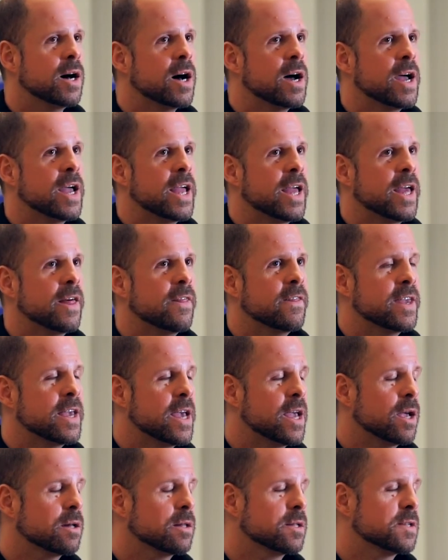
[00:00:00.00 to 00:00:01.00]
And the
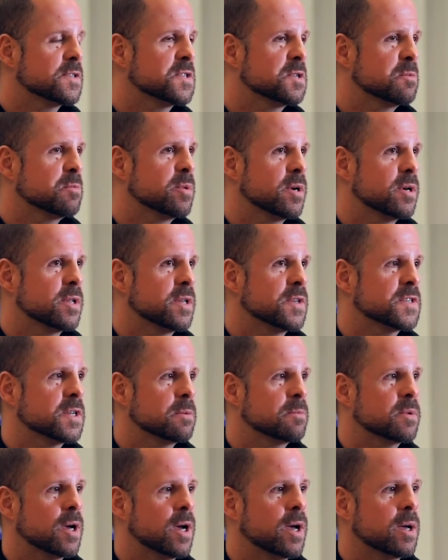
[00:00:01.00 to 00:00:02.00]
ankle instability
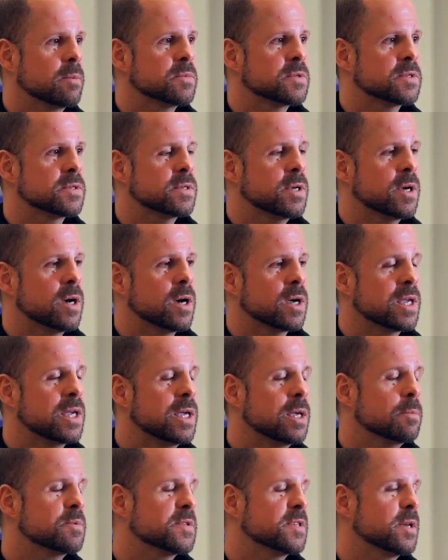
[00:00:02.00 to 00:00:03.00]
sometimes
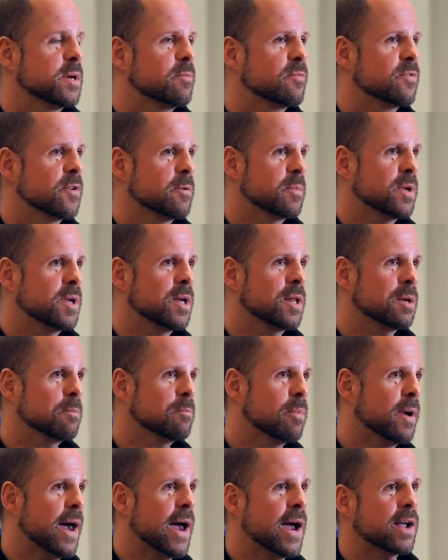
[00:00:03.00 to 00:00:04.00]
keeps them from getting
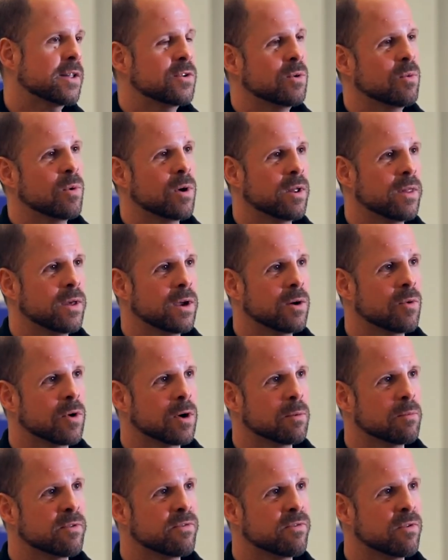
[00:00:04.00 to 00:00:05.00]
back to where they were
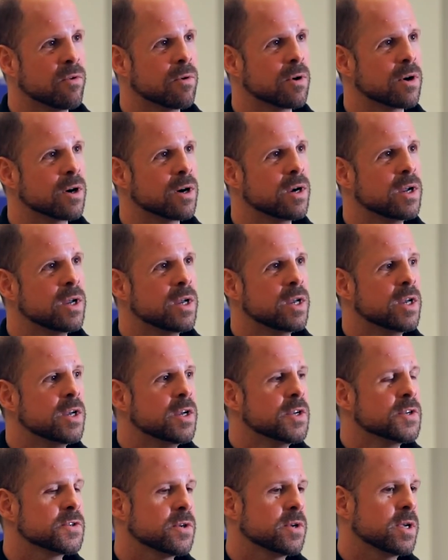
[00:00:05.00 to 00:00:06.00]
before.
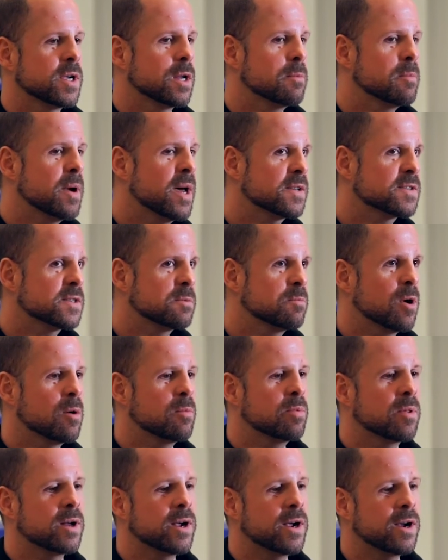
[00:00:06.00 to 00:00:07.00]
So you get a basketball
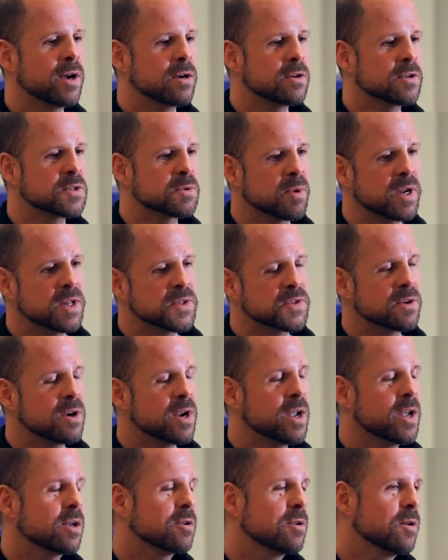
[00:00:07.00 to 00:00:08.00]
player who sprains their
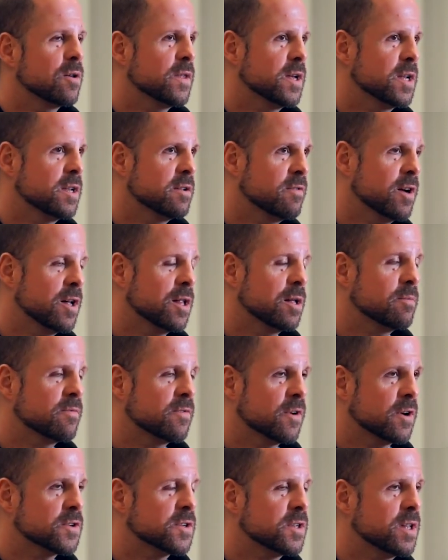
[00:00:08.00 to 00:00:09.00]
ankle, they develop
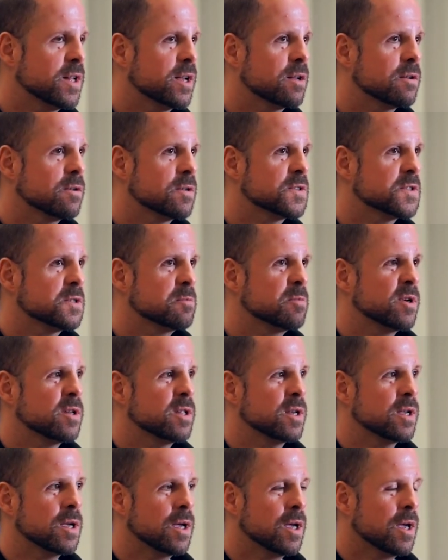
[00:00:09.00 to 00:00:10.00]
functional ankle
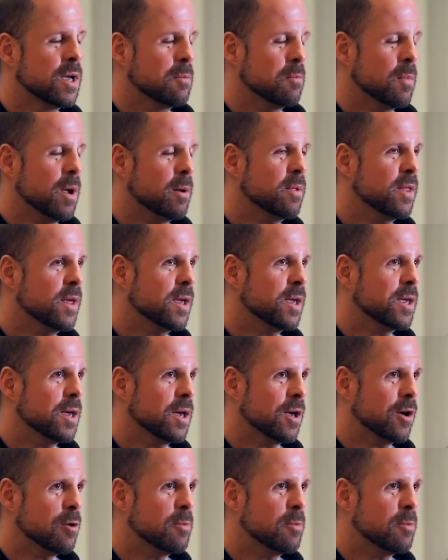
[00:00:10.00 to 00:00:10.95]
instability, maybe they can't go